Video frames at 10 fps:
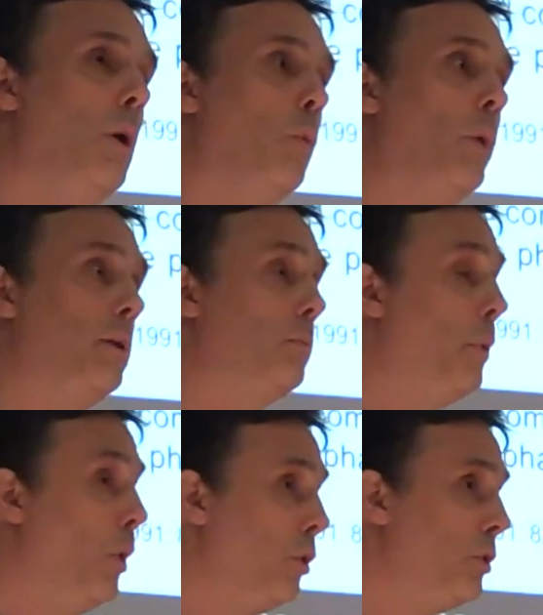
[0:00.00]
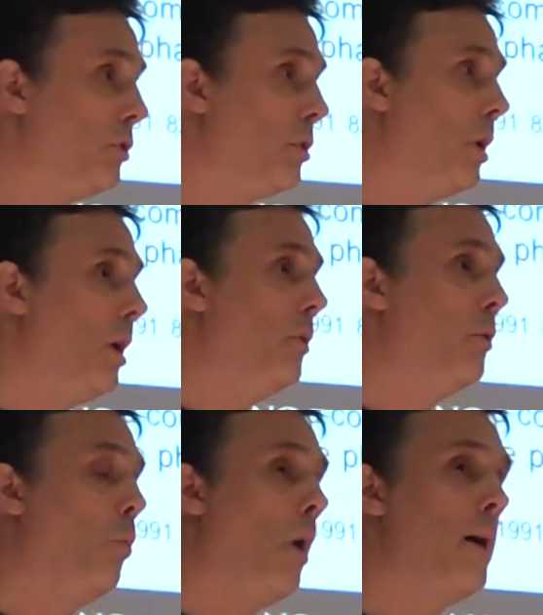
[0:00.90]
which pushed
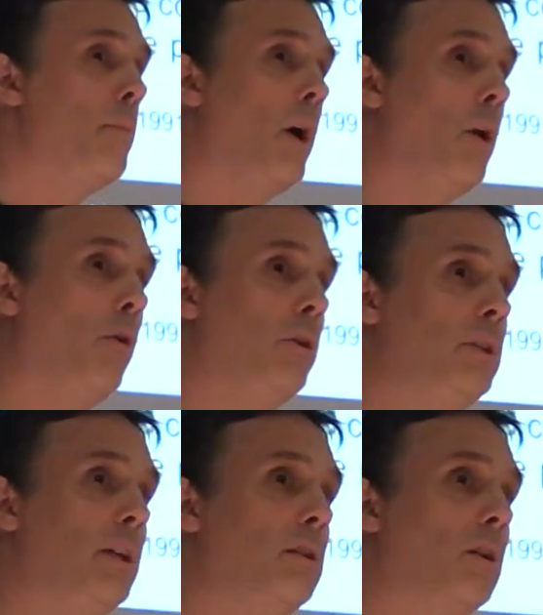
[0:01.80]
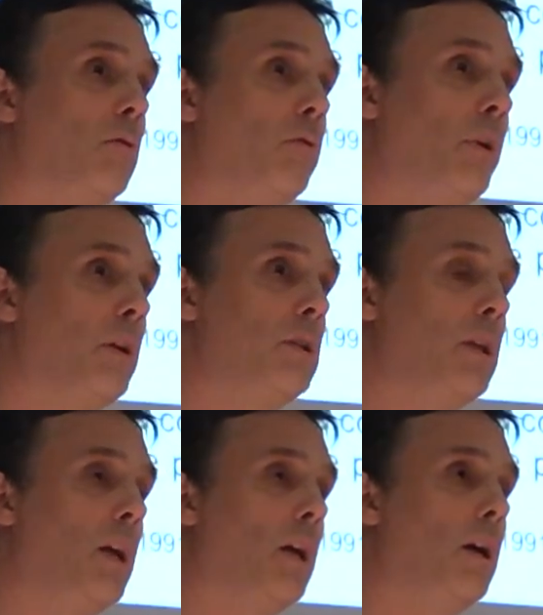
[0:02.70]
the white minority into
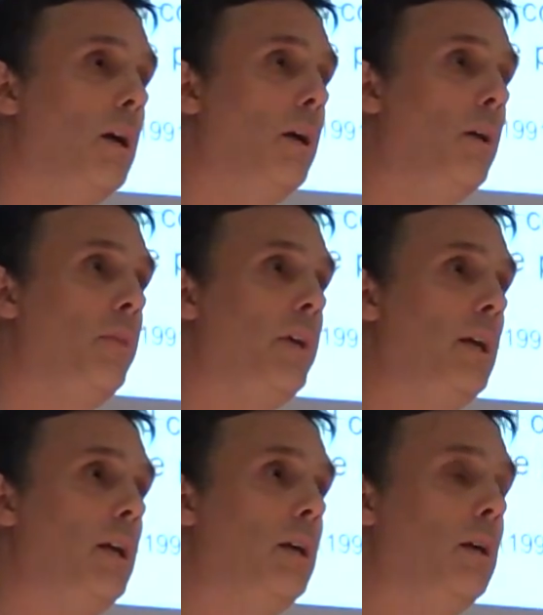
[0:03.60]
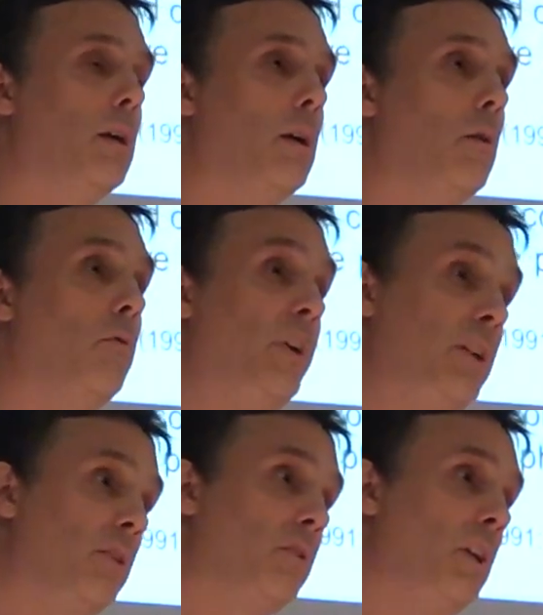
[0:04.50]
confronting the
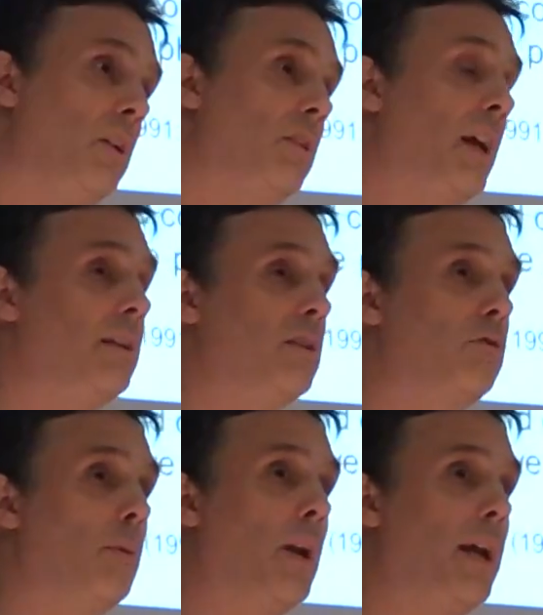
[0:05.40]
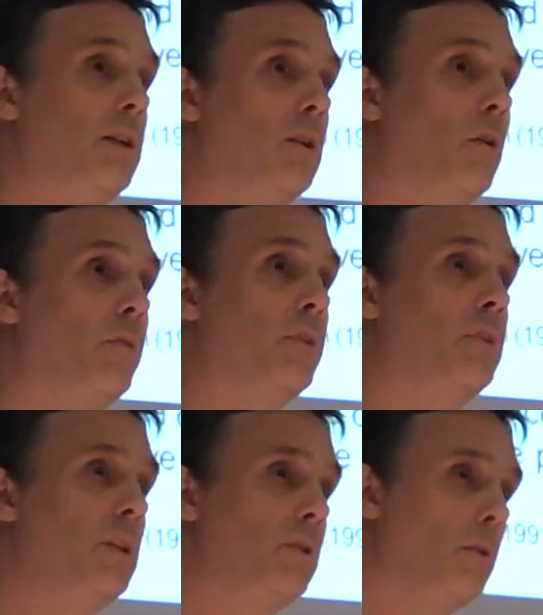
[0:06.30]
viciousness and discrimination of the
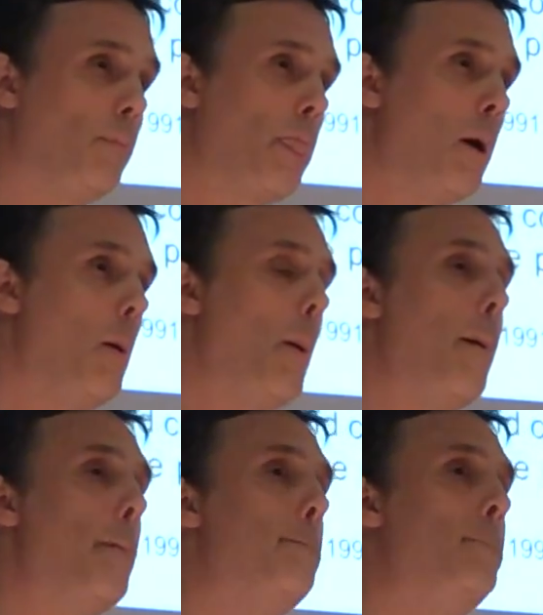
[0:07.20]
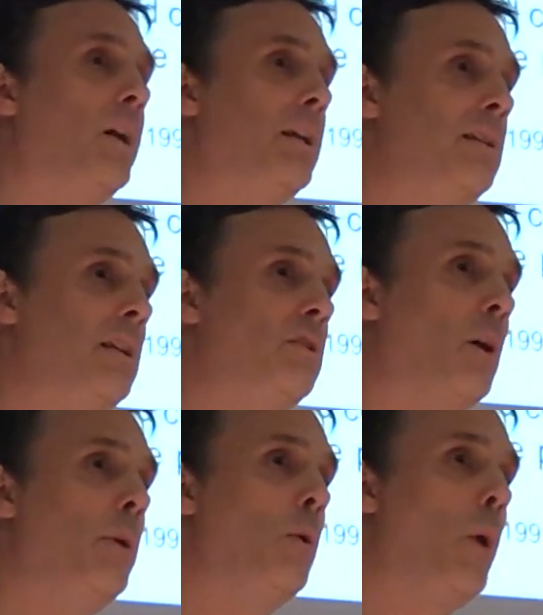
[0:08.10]
system, but it did
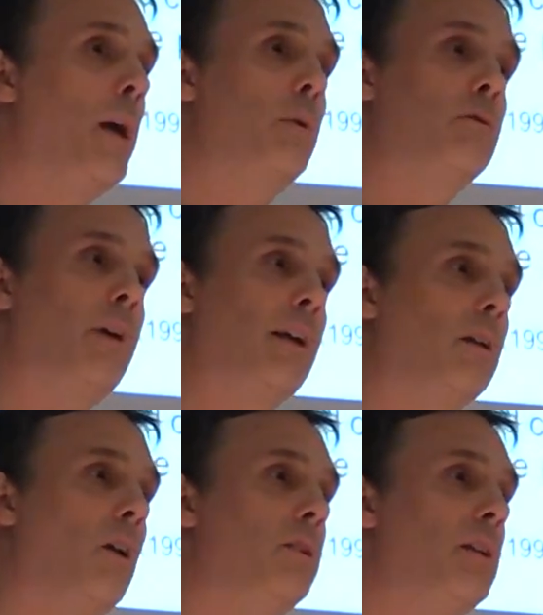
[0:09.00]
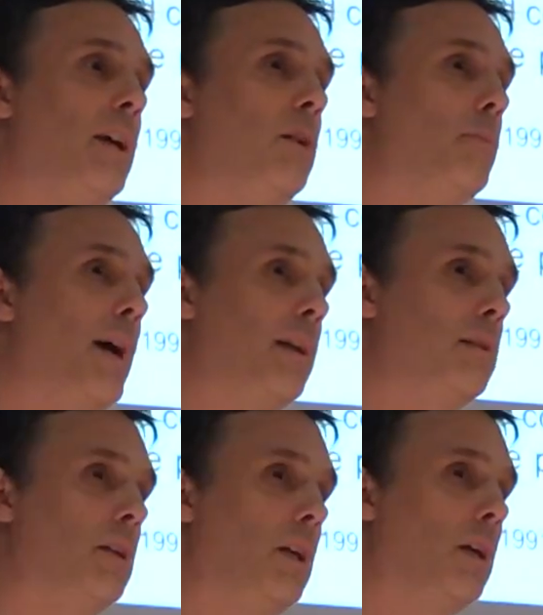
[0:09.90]
so in a way which recognised their
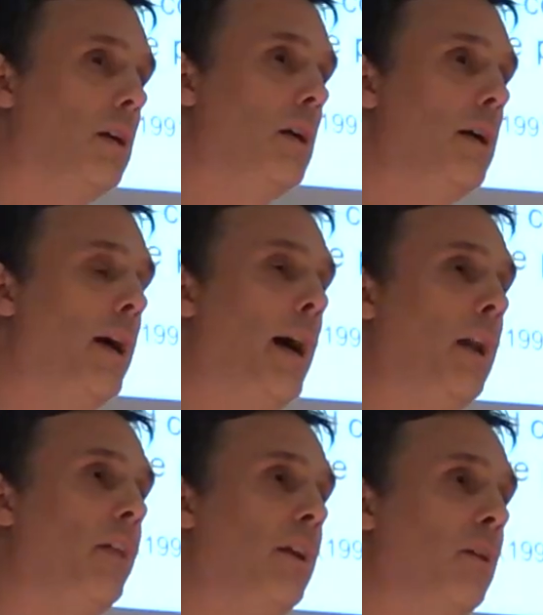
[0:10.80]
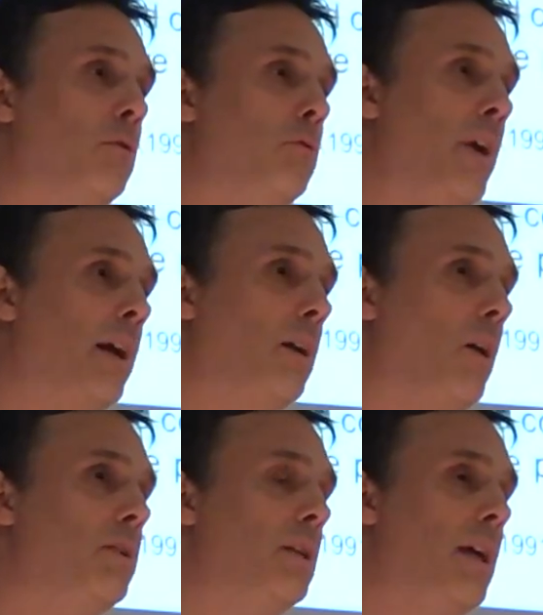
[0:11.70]
humanity. And I think through
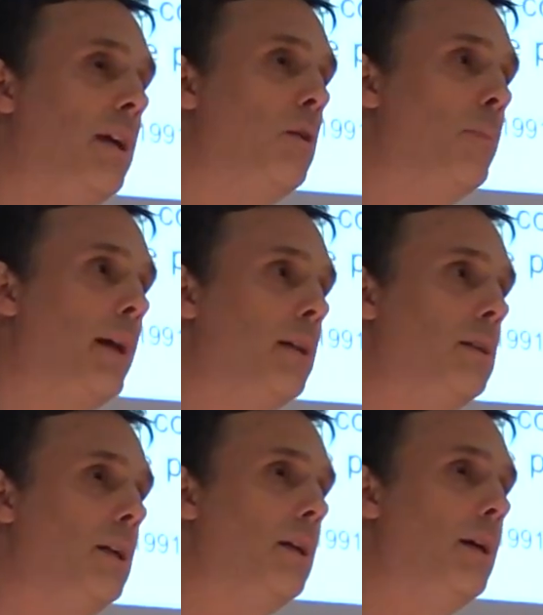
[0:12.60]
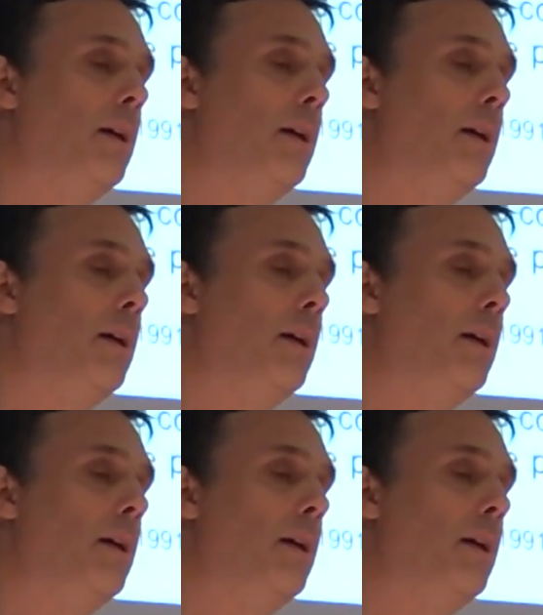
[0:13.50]
recognising their humanity,